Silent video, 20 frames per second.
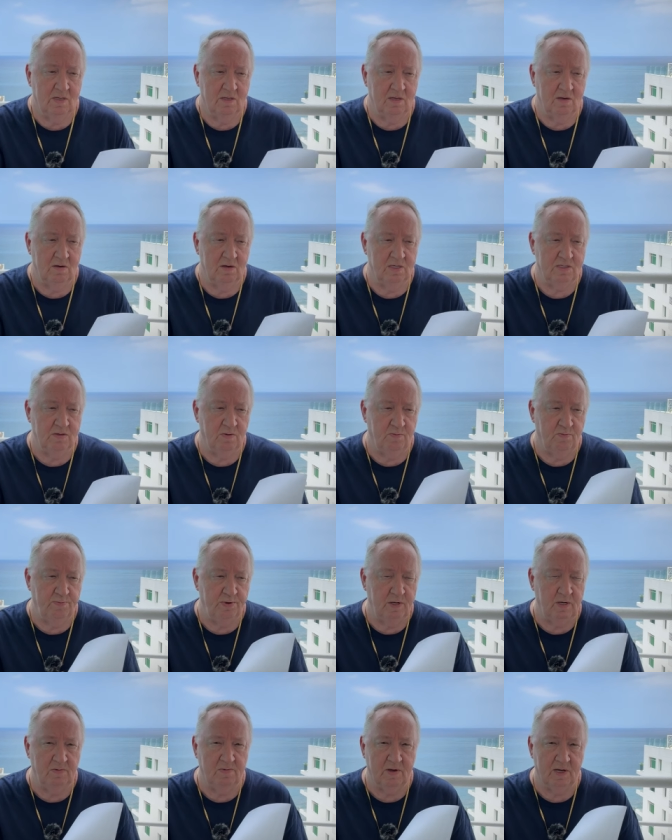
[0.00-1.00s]
there is a
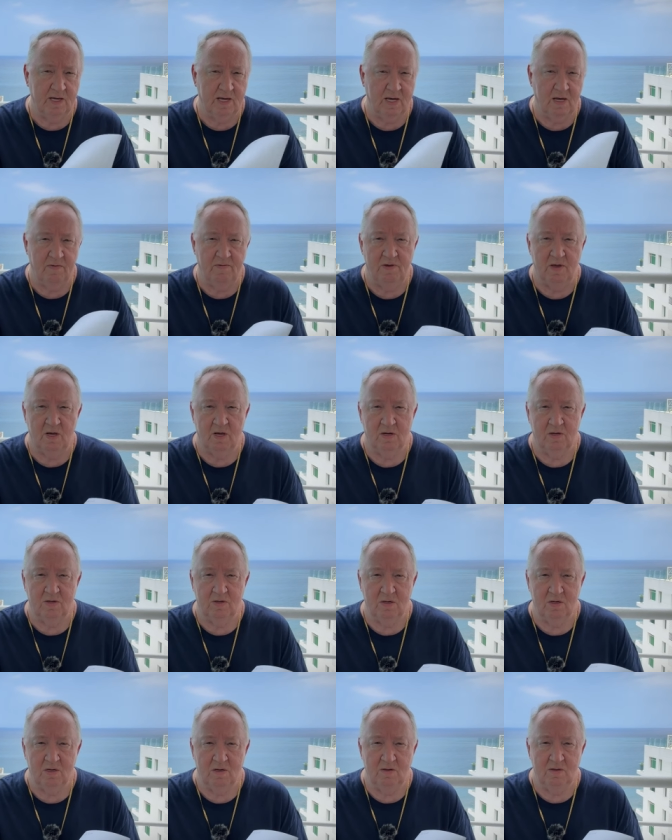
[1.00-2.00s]
bit of a caveat
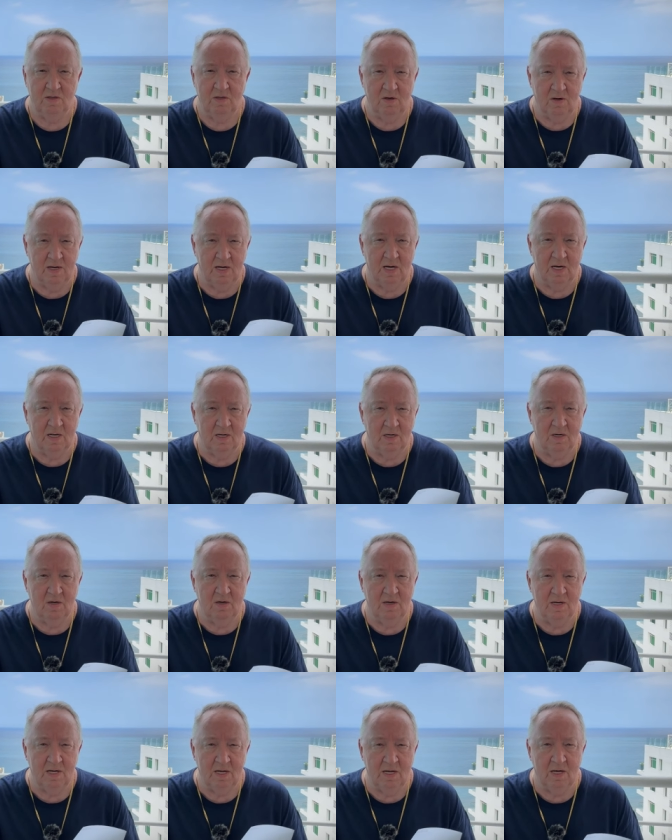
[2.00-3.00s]
to it. You need a
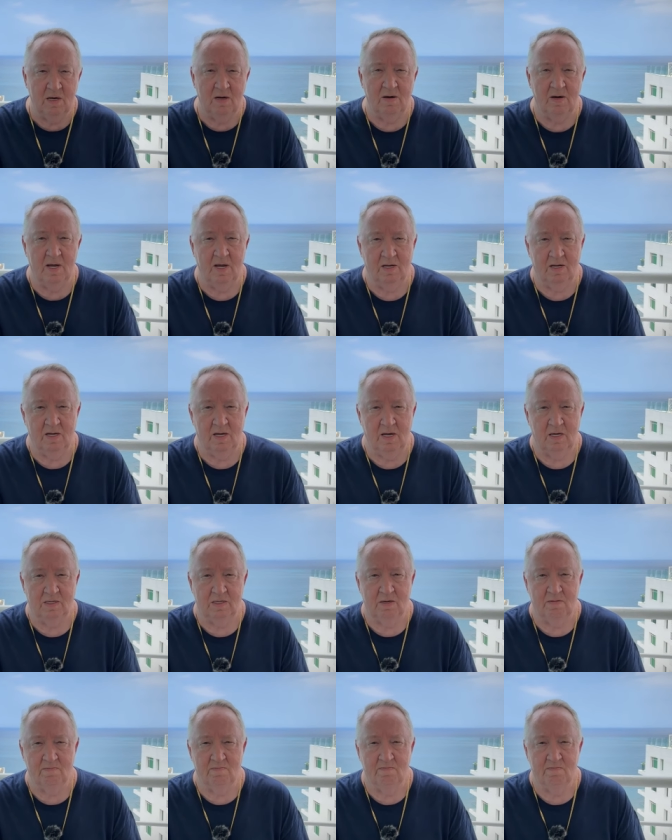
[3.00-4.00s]
good internet
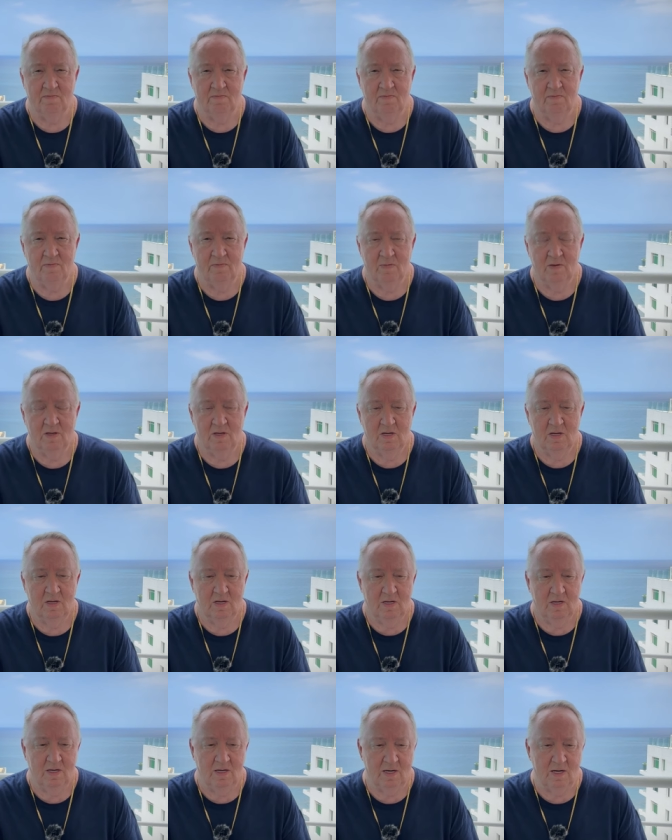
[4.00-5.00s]
connection.
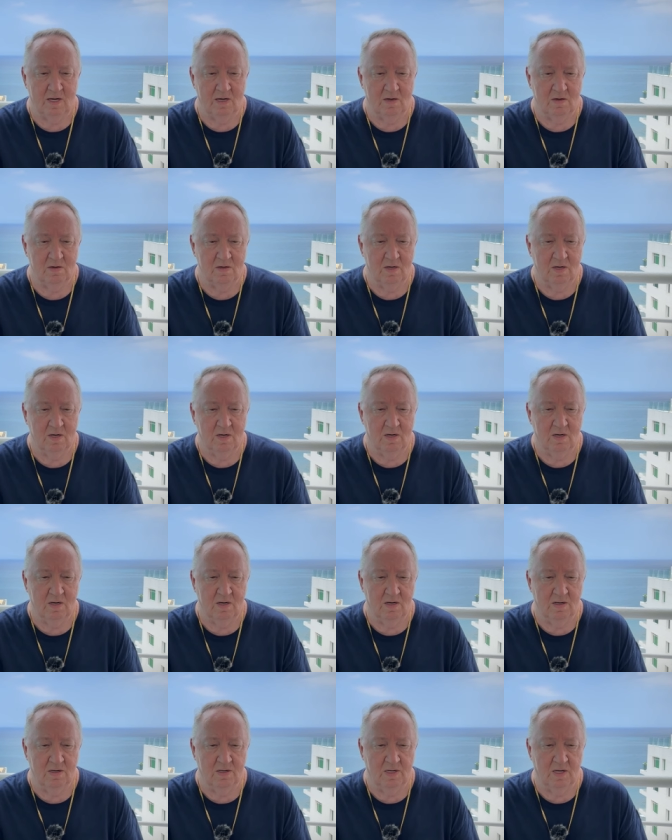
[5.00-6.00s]
Now,
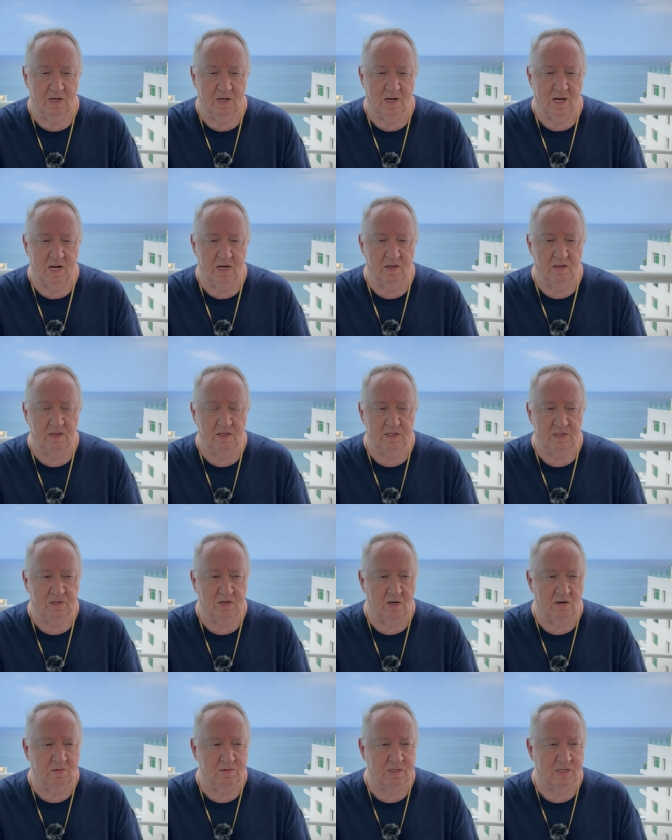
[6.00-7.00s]
a, a lot of the
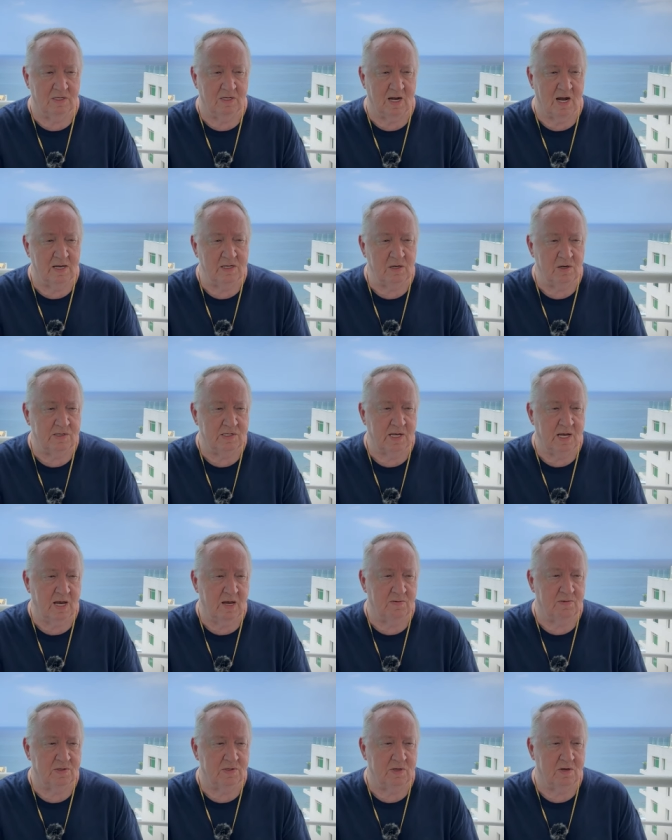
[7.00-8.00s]
services, I used to
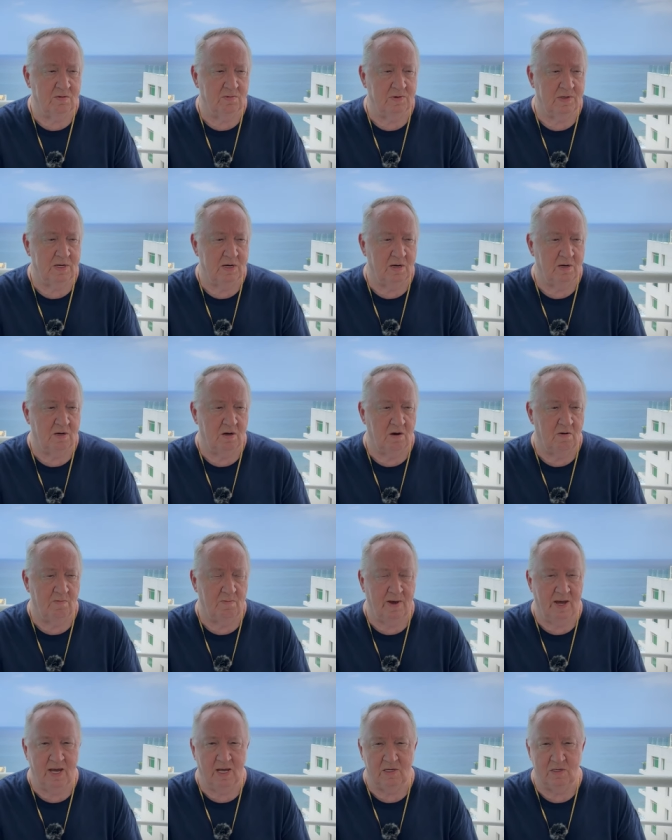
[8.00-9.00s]
have a service here called
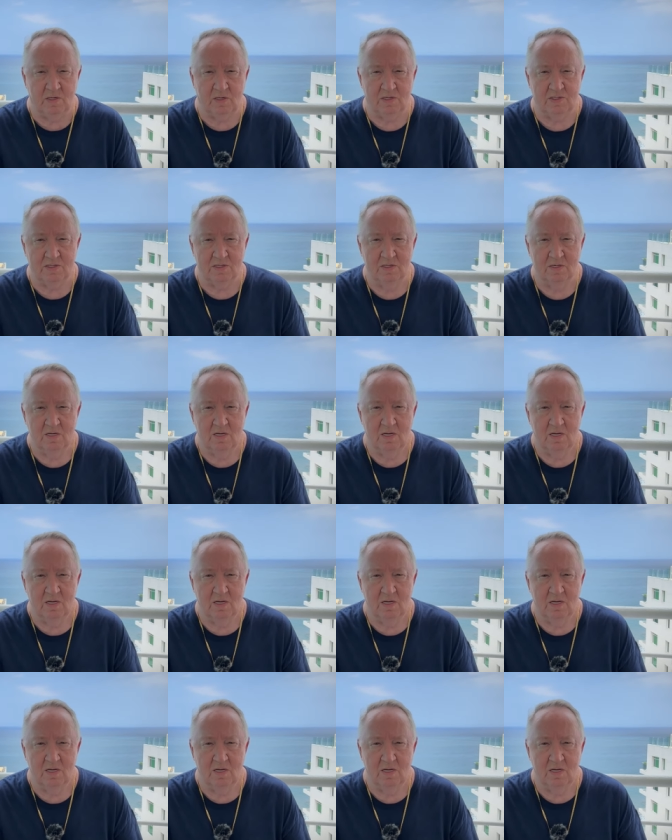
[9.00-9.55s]
Magis,